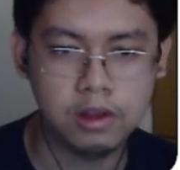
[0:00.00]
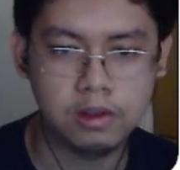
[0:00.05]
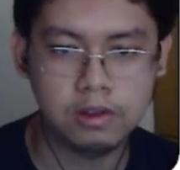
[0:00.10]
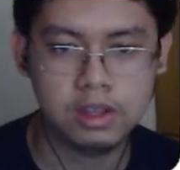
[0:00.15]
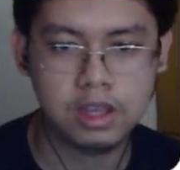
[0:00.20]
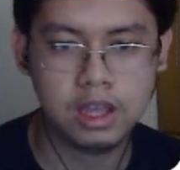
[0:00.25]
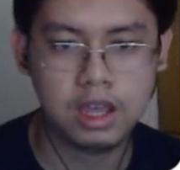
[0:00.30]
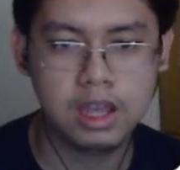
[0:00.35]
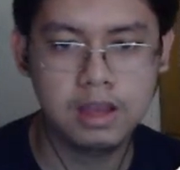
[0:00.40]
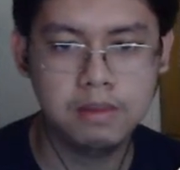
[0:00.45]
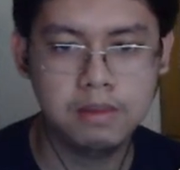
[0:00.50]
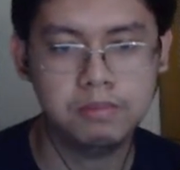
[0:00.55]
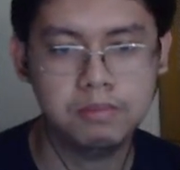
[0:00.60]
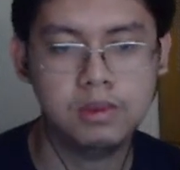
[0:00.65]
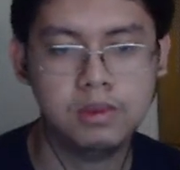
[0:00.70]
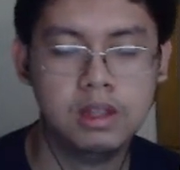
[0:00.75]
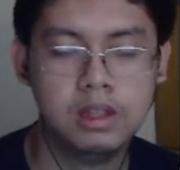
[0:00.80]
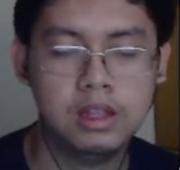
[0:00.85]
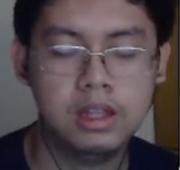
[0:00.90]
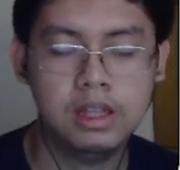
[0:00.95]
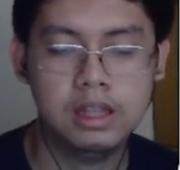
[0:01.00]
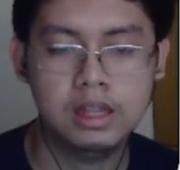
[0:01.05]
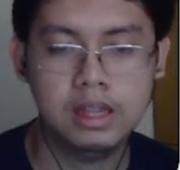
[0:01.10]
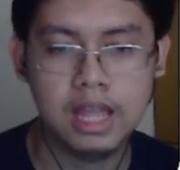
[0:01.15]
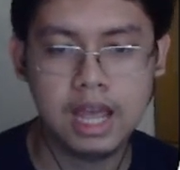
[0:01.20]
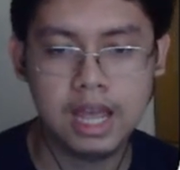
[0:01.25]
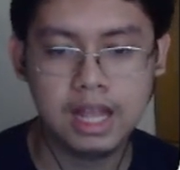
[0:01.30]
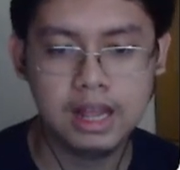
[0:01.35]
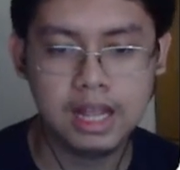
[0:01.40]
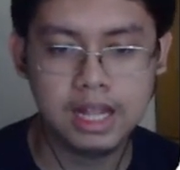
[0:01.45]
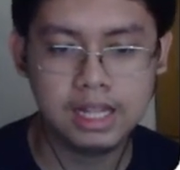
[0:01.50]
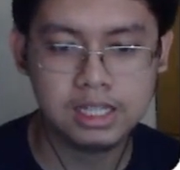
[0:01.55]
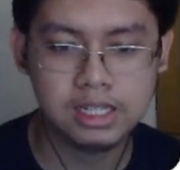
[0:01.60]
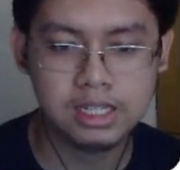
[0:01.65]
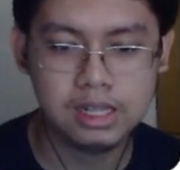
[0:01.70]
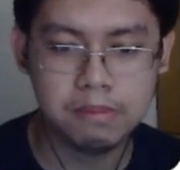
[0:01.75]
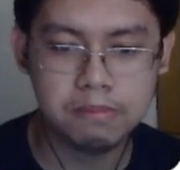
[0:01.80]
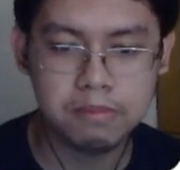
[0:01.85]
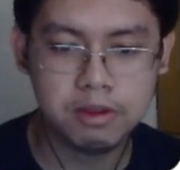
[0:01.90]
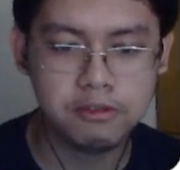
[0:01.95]
Okay, then let's
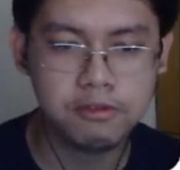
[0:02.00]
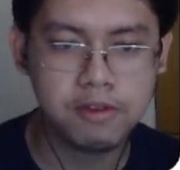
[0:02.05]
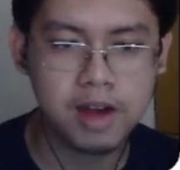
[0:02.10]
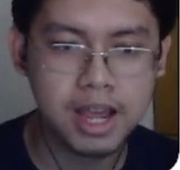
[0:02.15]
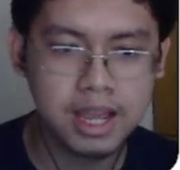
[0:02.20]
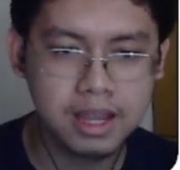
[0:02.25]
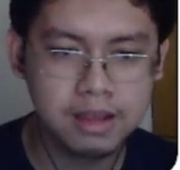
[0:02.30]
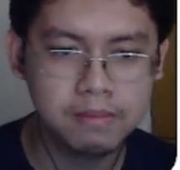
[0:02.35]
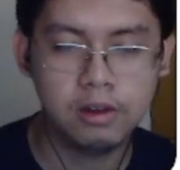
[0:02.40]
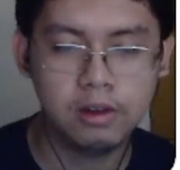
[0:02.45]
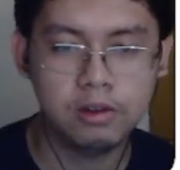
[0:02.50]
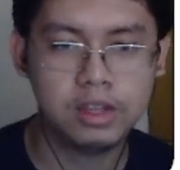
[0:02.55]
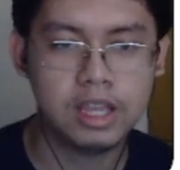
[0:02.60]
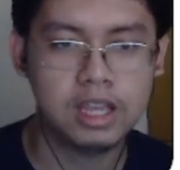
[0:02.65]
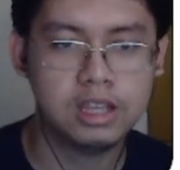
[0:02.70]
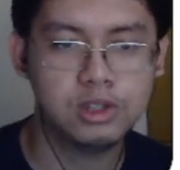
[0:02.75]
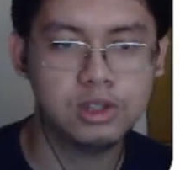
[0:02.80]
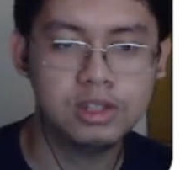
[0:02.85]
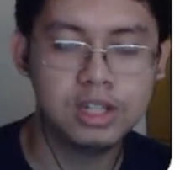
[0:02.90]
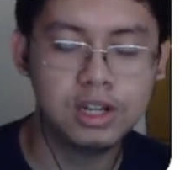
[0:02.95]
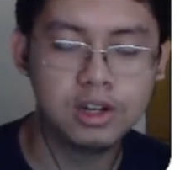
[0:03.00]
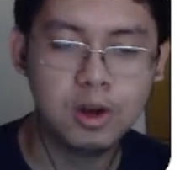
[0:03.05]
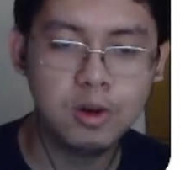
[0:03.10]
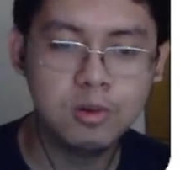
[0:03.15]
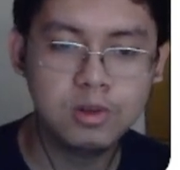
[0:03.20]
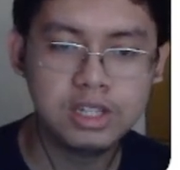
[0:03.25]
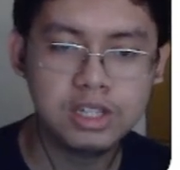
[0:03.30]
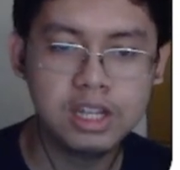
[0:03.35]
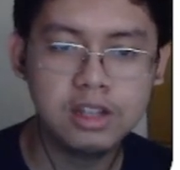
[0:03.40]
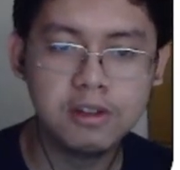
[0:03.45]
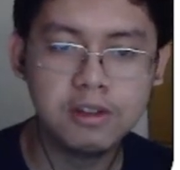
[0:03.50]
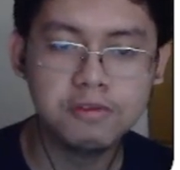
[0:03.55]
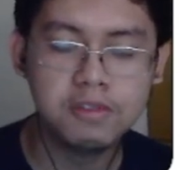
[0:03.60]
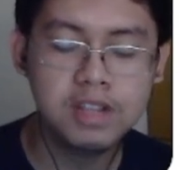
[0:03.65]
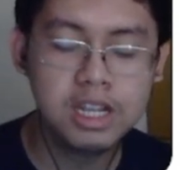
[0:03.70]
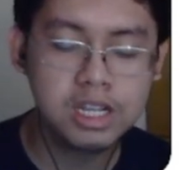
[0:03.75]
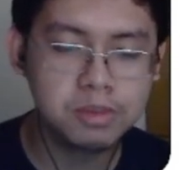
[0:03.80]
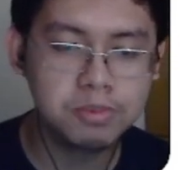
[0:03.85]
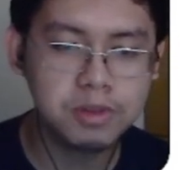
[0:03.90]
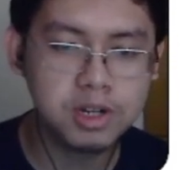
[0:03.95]
simplify. Okay, so the quotient of
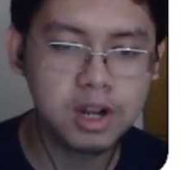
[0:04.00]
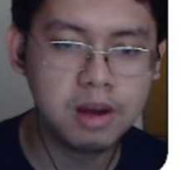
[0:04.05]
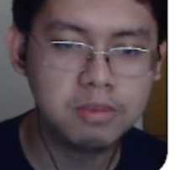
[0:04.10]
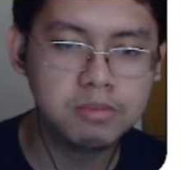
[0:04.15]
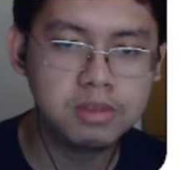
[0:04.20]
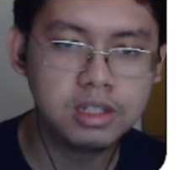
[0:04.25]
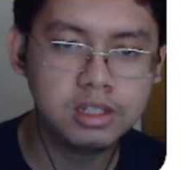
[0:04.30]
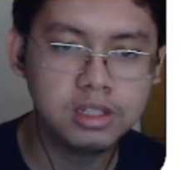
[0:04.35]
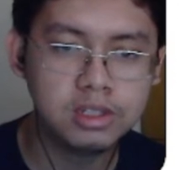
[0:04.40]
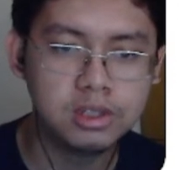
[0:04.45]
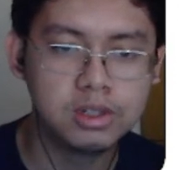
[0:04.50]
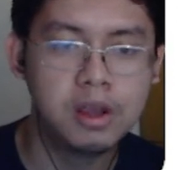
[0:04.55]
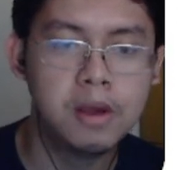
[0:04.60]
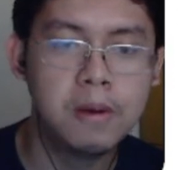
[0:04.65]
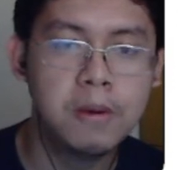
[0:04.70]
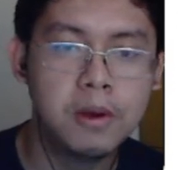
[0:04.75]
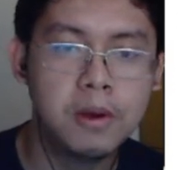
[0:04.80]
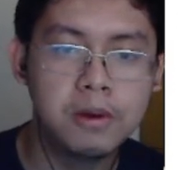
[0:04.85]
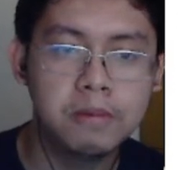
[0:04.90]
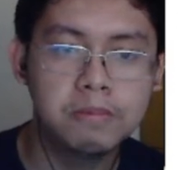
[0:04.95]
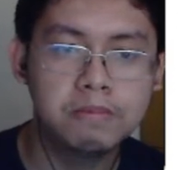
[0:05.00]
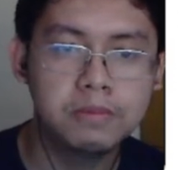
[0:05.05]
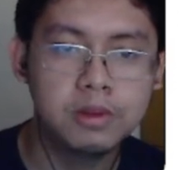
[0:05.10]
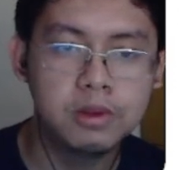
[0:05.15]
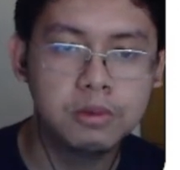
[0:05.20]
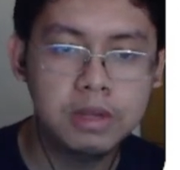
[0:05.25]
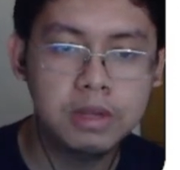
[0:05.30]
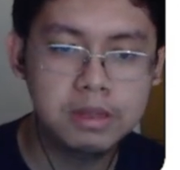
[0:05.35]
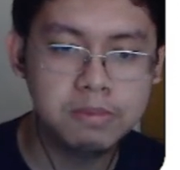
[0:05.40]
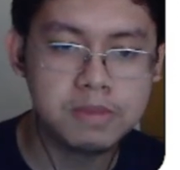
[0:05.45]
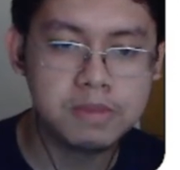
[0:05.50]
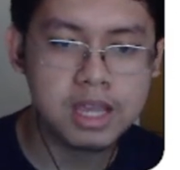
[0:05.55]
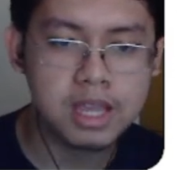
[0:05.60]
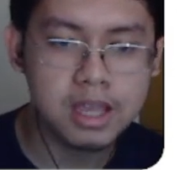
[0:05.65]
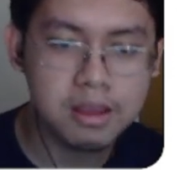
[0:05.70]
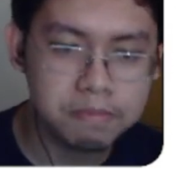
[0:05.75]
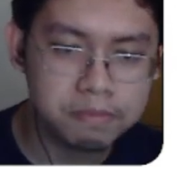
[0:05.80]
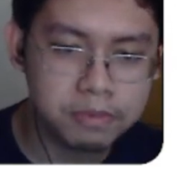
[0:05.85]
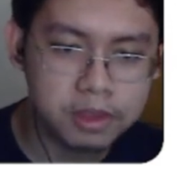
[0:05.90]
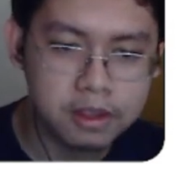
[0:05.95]
this monomials will be
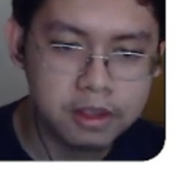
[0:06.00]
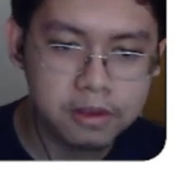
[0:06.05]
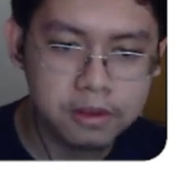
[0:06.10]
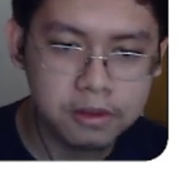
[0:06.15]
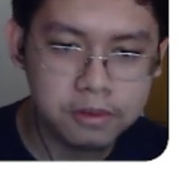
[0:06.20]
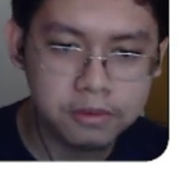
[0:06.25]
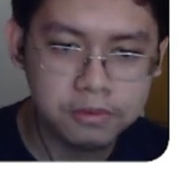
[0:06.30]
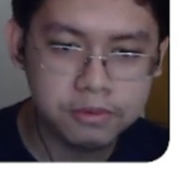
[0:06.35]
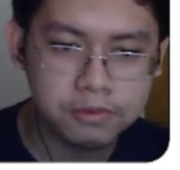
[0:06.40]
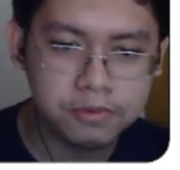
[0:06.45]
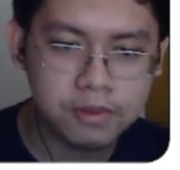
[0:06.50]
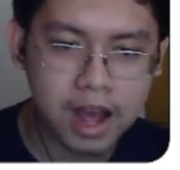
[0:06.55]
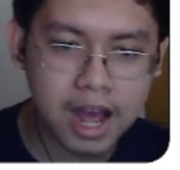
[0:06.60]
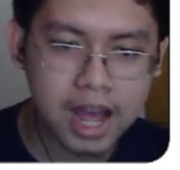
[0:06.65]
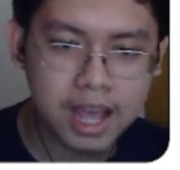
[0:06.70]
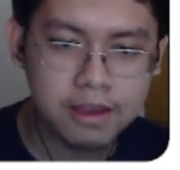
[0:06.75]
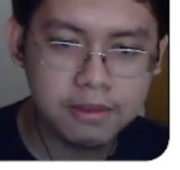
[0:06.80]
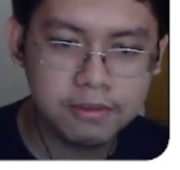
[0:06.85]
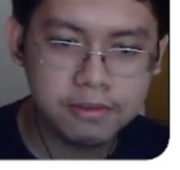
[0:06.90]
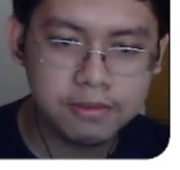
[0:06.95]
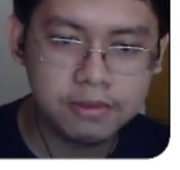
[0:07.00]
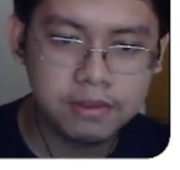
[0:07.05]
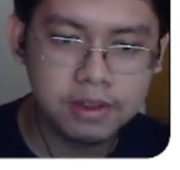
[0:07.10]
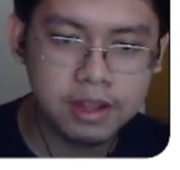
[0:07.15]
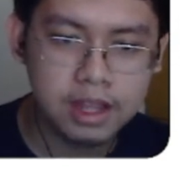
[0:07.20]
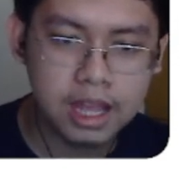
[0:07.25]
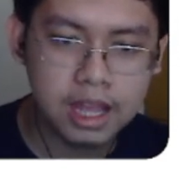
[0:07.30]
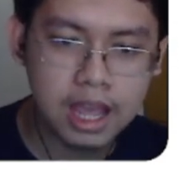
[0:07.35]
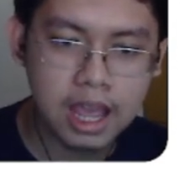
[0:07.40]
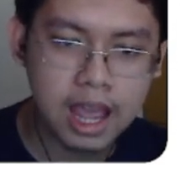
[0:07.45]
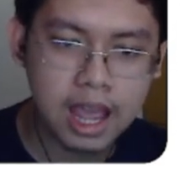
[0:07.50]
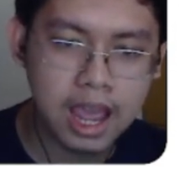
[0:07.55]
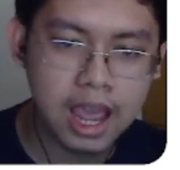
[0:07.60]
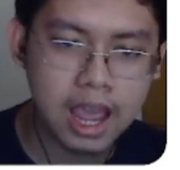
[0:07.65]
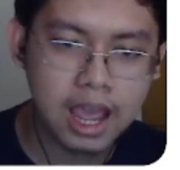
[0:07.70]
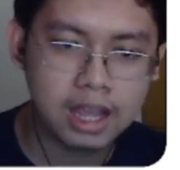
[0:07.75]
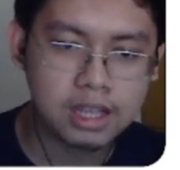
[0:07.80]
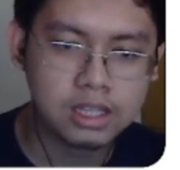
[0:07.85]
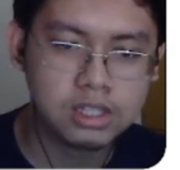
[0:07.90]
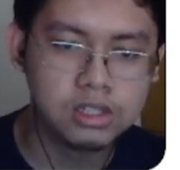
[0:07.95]
5x
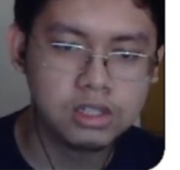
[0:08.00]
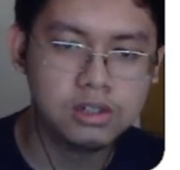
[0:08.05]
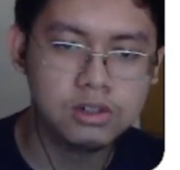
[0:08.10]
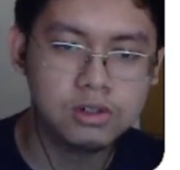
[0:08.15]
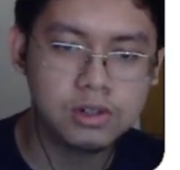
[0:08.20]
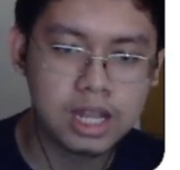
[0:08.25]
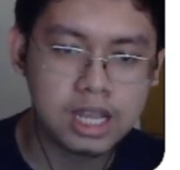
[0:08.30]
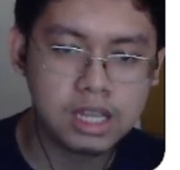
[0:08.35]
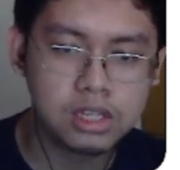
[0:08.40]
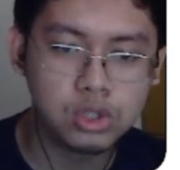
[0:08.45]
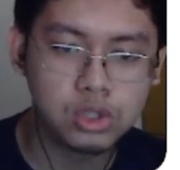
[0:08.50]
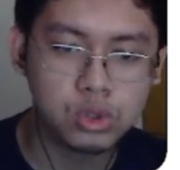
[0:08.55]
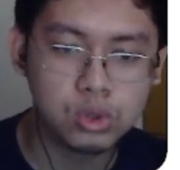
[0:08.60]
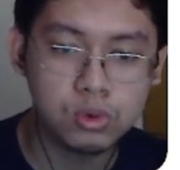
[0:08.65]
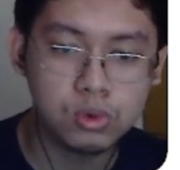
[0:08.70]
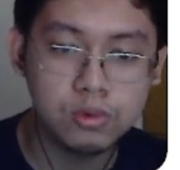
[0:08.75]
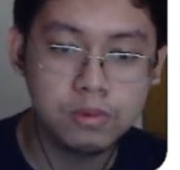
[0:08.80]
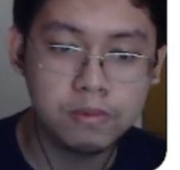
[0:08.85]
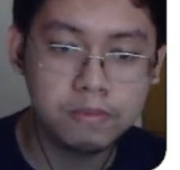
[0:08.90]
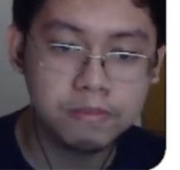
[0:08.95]
raised to